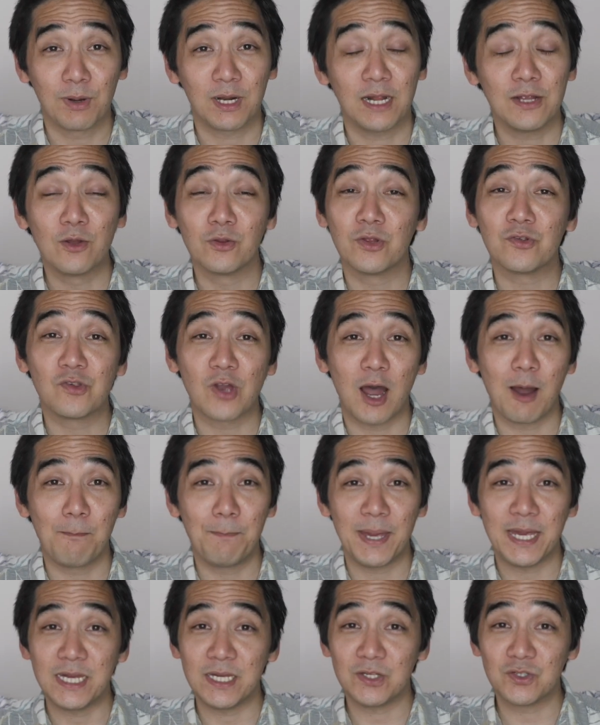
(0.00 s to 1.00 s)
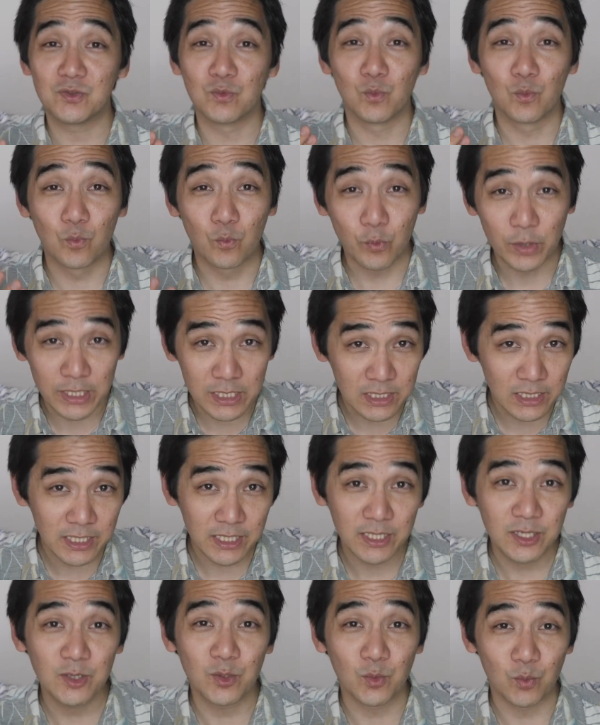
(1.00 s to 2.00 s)
but I know the job pays
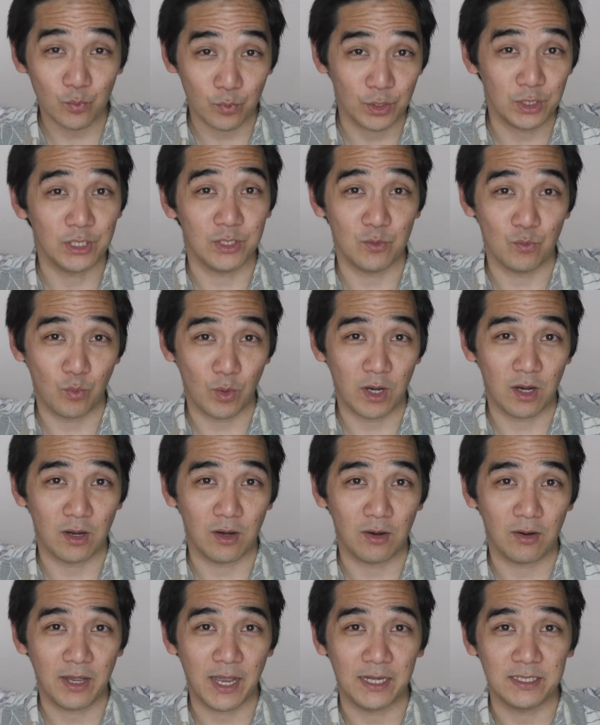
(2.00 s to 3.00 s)
really, really well.